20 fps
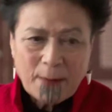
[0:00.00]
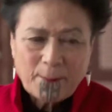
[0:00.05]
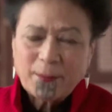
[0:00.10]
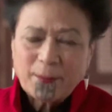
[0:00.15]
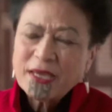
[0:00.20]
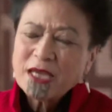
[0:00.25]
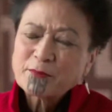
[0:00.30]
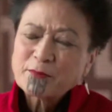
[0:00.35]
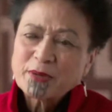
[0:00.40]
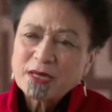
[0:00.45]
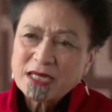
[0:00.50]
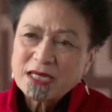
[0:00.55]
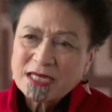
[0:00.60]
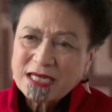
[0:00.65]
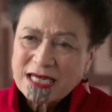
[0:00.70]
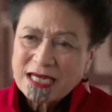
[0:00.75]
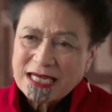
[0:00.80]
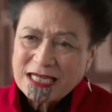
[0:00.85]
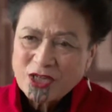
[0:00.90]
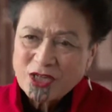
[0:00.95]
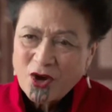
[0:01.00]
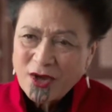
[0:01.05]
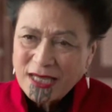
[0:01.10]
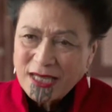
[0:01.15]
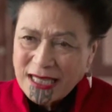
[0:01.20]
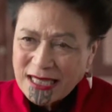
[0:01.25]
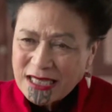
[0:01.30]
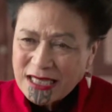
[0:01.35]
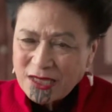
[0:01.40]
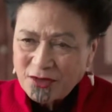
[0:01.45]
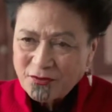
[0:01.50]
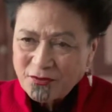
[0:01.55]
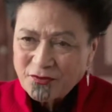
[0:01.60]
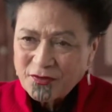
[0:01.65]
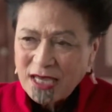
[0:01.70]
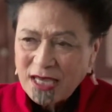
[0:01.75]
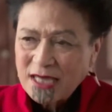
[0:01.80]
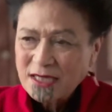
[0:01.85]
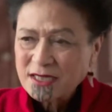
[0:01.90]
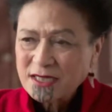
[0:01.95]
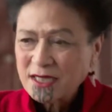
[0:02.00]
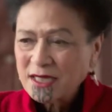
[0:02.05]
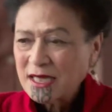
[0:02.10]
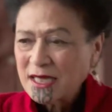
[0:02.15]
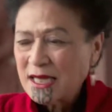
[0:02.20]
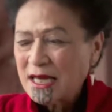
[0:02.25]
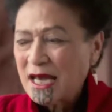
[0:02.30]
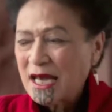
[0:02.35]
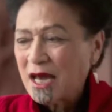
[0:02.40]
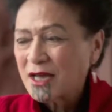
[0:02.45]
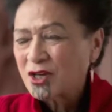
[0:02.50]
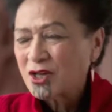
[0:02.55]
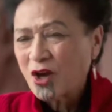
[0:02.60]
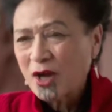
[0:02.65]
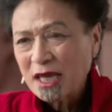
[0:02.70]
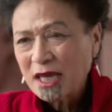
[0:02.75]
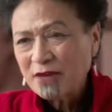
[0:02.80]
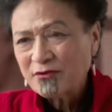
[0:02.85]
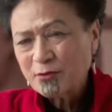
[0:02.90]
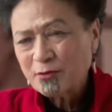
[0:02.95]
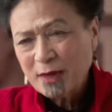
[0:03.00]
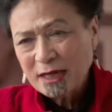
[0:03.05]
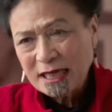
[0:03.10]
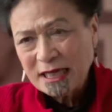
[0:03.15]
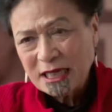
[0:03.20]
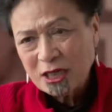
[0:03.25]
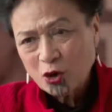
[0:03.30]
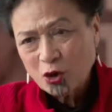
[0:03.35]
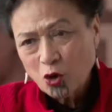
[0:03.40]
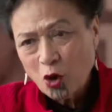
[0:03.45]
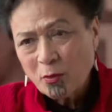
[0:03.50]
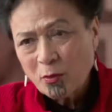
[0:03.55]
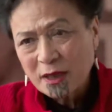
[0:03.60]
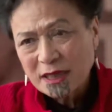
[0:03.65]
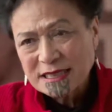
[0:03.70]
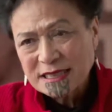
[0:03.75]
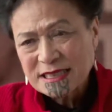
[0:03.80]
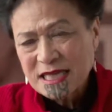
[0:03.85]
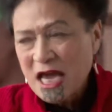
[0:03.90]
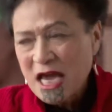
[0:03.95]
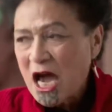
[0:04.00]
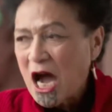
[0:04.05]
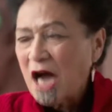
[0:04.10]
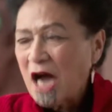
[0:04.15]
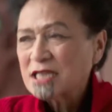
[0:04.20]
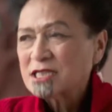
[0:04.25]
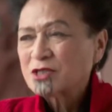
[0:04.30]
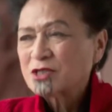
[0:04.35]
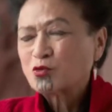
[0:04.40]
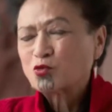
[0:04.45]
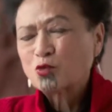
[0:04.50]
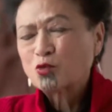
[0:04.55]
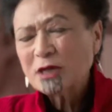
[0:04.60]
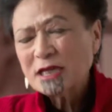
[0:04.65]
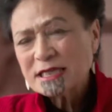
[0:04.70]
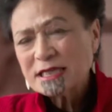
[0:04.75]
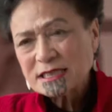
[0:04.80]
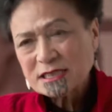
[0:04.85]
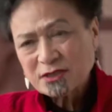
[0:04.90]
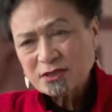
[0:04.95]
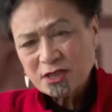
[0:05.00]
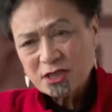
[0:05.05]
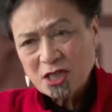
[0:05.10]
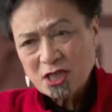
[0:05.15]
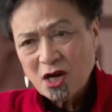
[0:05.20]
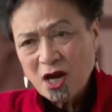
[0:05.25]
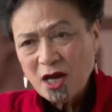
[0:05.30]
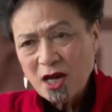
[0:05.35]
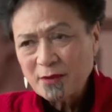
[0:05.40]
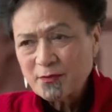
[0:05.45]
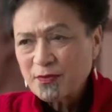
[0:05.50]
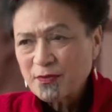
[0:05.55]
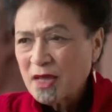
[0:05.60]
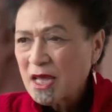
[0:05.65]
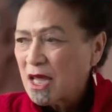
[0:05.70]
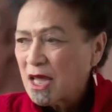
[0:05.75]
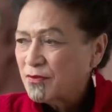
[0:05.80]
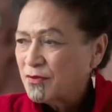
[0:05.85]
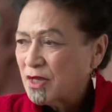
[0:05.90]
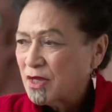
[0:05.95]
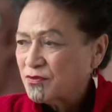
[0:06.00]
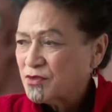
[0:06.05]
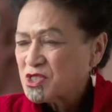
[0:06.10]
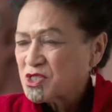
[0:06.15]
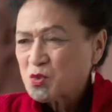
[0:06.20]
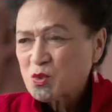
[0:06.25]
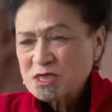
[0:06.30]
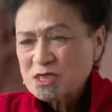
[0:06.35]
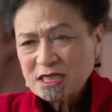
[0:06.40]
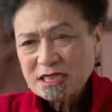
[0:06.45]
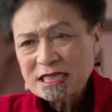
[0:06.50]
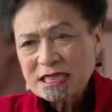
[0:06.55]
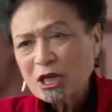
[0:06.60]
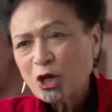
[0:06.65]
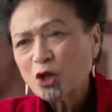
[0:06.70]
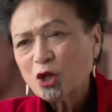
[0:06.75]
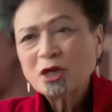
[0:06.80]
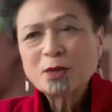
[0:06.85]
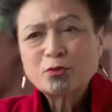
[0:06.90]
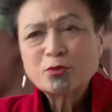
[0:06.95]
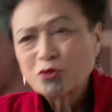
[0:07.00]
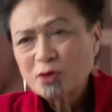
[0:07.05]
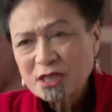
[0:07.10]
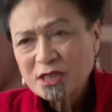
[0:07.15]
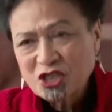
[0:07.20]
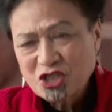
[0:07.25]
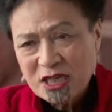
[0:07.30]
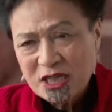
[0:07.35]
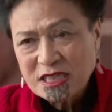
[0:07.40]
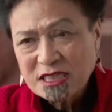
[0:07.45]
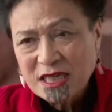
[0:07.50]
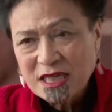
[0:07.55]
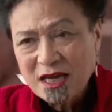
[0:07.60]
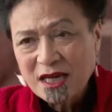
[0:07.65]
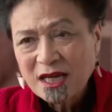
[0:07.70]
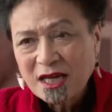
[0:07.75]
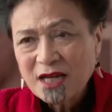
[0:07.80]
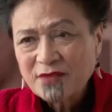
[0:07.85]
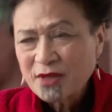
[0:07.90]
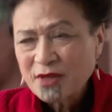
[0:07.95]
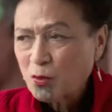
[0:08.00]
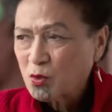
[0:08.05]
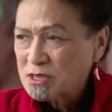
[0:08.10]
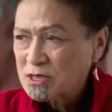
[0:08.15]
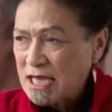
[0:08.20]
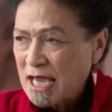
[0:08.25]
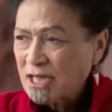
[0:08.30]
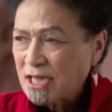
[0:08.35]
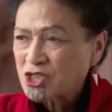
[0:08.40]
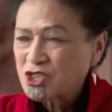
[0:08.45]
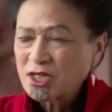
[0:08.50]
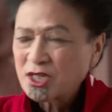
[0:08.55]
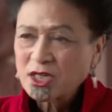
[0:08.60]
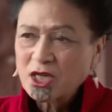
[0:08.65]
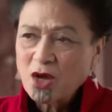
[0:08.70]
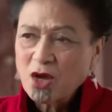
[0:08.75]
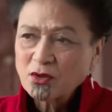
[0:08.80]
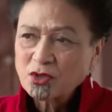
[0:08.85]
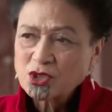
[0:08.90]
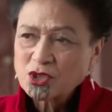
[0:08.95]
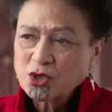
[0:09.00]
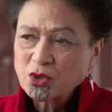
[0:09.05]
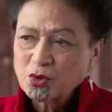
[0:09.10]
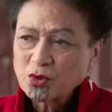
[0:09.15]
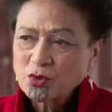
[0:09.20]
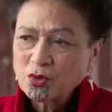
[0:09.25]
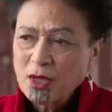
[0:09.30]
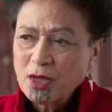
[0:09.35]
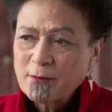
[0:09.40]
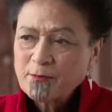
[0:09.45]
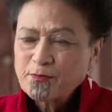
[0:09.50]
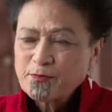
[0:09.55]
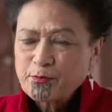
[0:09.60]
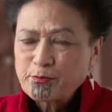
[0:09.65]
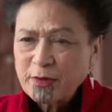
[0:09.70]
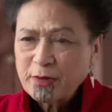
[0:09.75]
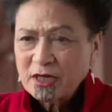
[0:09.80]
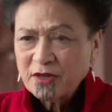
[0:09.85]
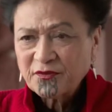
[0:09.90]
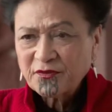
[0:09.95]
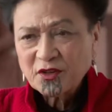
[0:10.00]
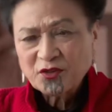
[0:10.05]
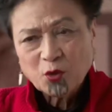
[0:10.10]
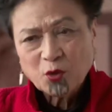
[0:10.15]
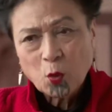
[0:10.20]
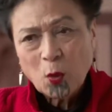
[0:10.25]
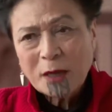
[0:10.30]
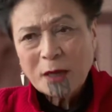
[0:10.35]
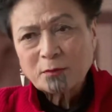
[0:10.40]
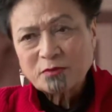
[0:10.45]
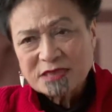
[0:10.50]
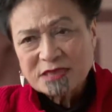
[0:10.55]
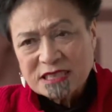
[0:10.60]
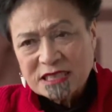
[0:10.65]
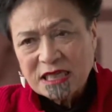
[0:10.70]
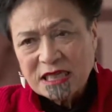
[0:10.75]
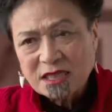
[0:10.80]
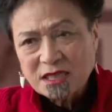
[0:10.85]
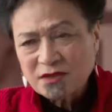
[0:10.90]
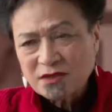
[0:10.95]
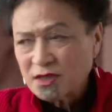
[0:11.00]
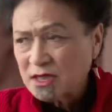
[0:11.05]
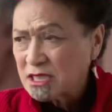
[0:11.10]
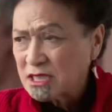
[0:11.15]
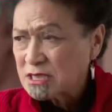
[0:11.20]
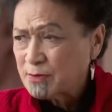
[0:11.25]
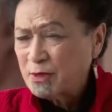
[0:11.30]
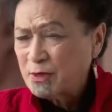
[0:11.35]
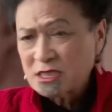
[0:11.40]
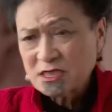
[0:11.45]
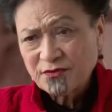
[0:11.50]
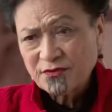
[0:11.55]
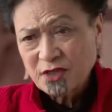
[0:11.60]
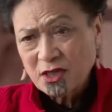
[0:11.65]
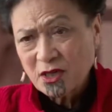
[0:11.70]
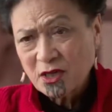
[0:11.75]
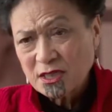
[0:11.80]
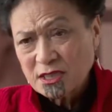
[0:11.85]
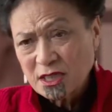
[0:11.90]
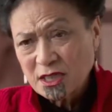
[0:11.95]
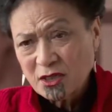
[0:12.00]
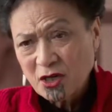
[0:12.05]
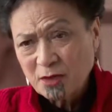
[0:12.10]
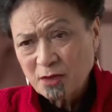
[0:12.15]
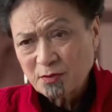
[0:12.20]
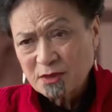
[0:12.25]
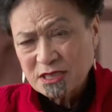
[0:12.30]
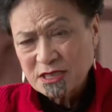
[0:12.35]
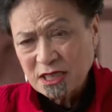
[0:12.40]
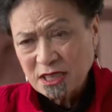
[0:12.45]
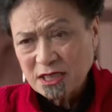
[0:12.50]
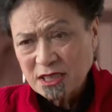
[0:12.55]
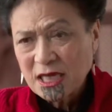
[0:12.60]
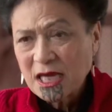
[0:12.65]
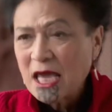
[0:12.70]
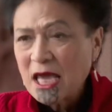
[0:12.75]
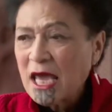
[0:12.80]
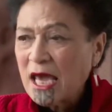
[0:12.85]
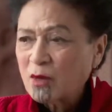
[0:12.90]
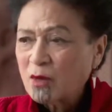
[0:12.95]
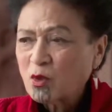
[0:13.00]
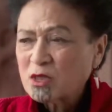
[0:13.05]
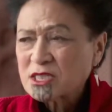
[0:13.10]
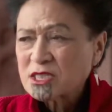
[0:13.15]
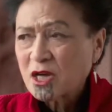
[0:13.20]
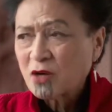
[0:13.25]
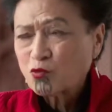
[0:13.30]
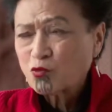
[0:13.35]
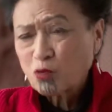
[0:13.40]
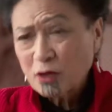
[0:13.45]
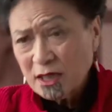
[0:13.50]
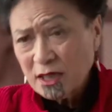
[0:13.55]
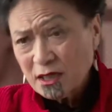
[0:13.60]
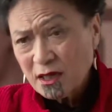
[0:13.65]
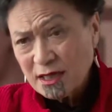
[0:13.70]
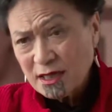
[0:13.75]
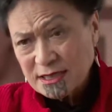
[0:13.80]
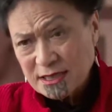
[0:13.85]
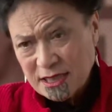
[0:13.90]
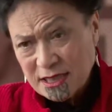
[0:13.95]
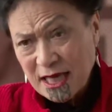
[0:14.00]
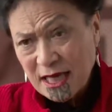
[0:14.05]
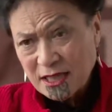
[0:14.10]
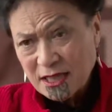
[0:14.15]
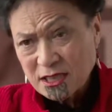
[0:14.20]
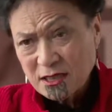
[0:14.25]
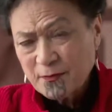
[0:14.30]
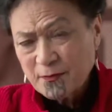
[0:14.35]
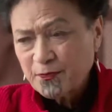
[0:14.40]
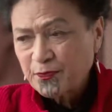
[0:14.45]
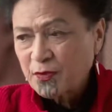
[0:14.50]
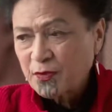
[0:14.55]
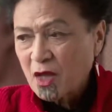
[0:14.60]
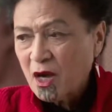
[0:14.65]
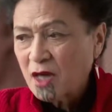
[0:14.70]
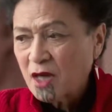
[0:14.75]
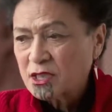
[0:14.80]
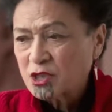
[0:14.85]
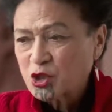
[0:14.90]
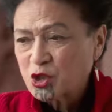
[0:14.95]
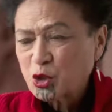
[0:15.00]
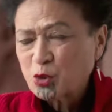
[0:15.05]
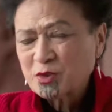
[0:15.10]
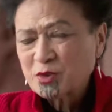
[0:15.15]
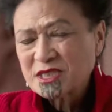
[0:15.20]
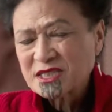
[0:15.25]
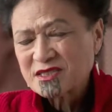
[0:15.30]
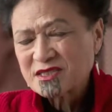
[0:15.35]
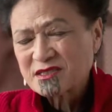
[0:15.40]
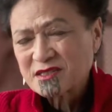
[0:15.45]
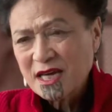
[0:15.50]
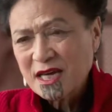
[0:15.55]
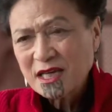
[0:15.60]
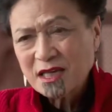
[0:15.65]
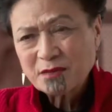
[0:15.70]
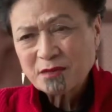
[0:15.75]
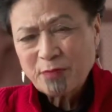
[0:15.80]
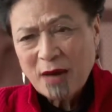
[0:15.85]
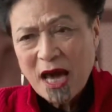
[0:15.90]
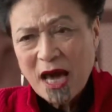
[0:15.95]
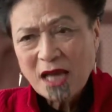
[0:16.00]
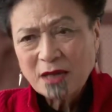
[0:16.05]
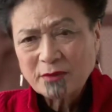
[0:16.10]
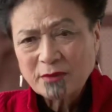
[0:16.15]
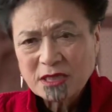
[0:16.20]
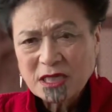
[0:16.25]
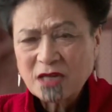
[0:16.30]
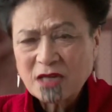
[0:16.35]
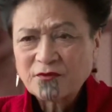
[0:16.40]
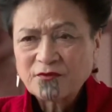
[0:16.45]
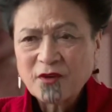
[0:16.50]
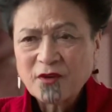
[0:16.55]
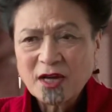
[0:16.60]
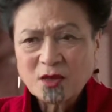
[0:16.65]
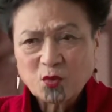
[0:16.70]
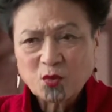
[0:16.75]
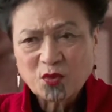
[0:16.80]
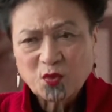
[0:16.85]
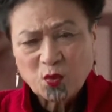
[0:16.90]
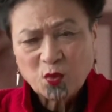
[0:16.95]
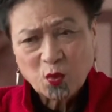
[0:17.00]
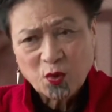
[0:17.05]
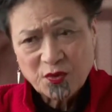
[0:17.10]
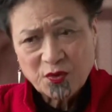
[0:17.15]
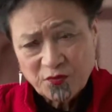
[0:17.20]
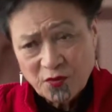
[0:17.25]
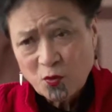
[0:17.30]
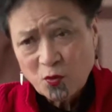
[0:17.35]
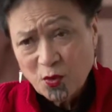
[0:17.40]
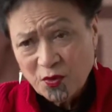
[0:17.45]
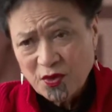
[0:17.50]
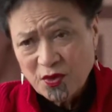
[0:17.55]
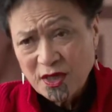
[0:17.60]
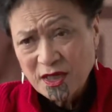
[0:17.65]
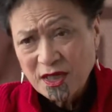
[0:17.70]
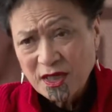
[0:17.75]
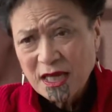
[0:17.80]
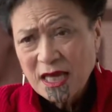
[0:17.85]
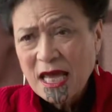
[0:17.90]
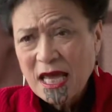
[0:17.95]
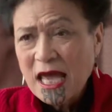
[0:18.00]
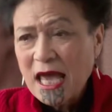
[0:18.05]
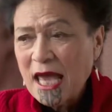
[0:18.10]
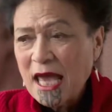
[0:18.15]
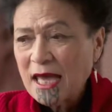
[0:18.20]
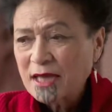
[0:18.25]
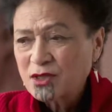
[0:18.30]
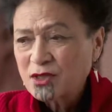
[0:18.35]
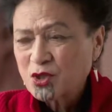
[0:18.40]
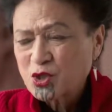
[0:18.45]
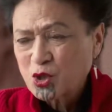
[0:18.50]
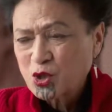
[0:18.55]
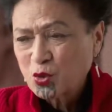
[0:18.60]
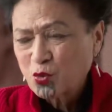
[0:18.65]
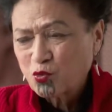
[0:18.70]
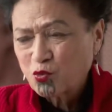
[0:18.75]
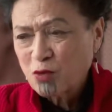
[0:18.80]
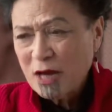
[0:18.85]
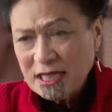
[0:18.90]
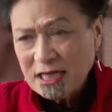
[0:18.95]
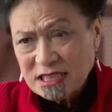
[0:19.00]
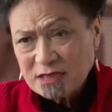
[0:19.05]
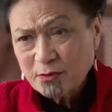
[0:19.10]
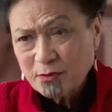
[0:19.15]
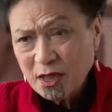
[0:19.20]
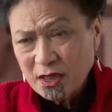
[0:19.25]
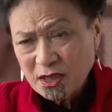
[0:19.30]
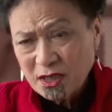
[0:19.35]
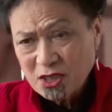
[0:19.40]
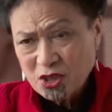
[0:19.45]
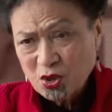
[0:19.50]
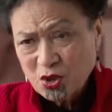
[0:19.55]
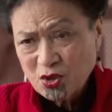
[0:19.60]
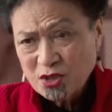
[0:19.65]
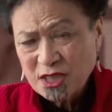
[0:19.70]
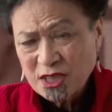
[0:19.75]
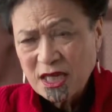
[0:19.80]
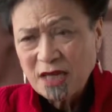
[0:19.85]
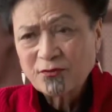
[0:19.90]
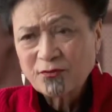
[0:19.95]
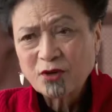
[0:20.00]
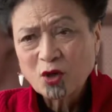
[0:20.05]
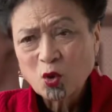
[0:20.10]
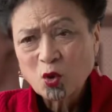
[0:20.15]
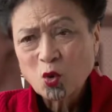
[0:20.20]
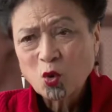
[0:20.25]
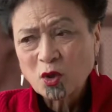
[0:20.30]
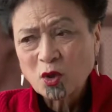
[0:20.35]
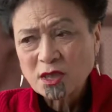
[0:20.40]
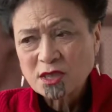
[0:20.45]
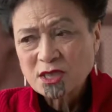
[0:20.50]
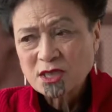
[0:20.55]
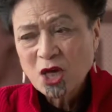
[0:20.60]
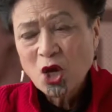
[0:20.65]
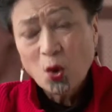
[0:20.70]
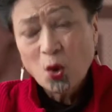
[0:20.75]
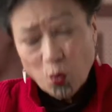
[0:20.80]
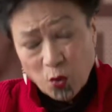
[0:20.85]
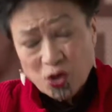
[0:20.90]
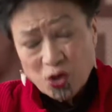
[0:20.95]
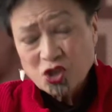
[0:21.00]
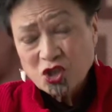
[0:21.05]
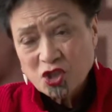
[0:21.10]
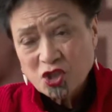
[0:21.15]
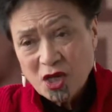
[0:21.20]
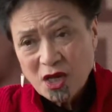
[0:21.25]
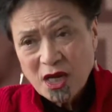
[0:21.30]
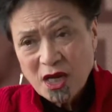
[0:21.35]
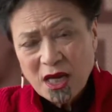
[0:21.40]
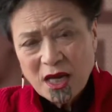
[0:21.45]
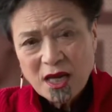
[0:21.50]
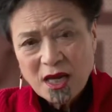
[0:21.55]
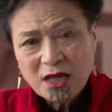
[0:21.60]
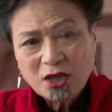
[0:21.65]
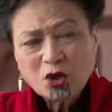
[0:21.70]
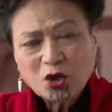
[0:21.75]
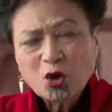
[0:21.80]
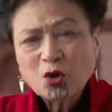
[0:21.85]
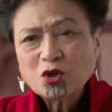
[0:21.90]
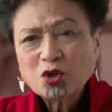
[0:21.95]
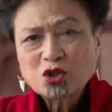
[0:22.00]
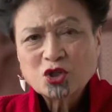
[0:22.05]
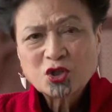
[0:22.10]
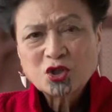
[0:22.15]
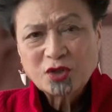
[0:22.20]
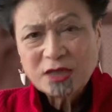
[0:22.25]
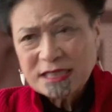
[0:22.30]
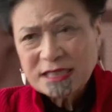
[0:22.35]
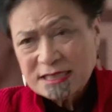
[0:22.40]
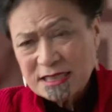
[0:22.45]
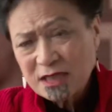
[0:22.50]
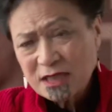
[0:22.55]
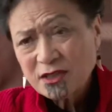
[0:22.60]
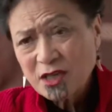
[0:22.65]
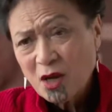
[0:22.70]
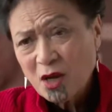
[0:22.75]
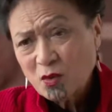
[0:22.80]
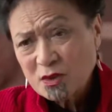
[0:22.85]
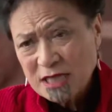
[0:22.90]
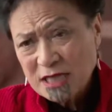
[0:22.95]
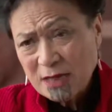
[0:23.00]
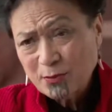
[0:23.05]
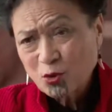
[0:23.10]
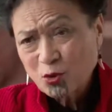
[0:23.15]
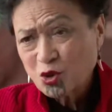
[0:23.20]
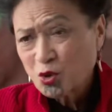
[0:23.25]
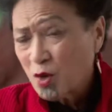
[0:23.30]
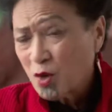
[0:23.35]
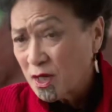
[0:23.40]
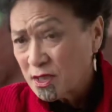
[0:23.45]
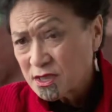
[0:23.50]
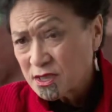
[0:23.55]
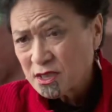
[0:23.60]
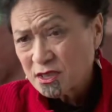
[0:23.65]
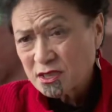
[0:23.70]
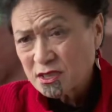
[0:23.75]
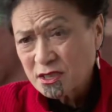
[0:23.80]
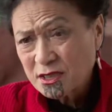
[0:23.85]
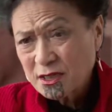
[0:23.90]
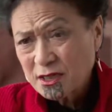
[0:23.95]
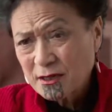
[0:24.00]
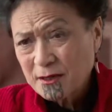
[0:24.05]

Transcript: Being politically naive and uh, naive about economics, I didn't realise at the time that this was a neoliberal agenda that was actually going to benefit the 1% at the expense of the 99%. And once I realised that, I determined to stay in Parliament and fight with, with, from within and to raise my concerns at every caucus, which, you know, to the extent that I was able to, I did.